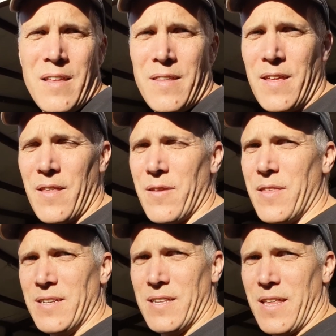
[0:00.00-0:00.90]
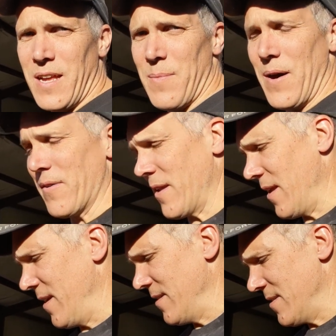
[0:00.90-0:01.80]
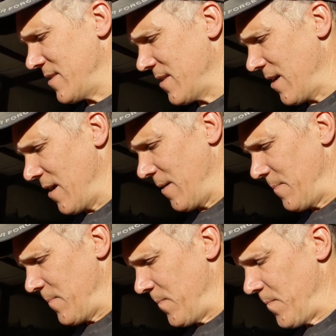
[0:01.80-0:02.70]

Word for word: The other thing to think about is um,